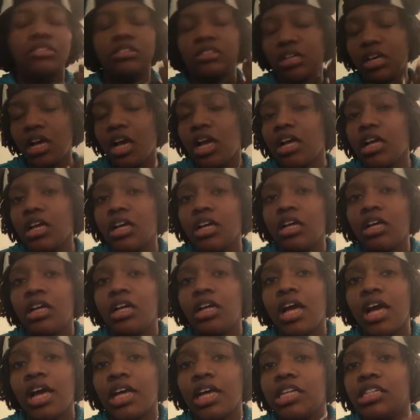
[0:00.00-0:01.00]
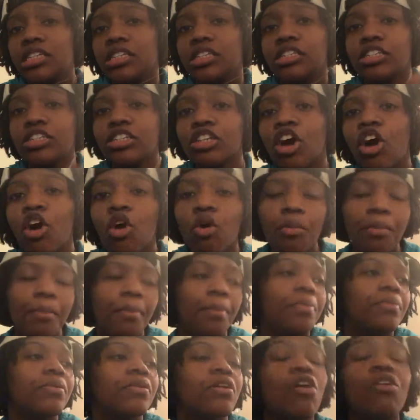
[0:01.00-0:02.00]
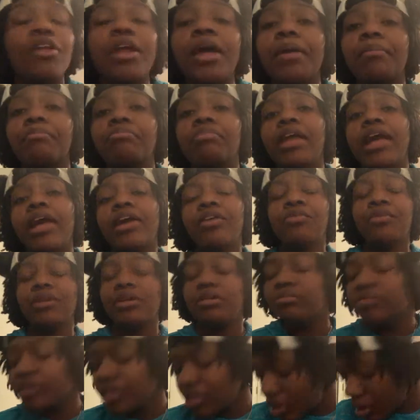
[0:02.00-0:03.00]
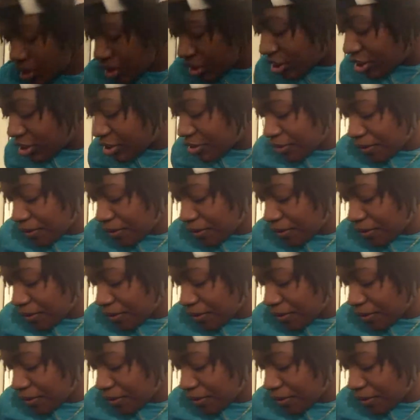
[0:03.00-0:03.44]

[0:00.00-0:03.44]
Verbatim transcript: Uh, I guess it's called Kodak Black remix.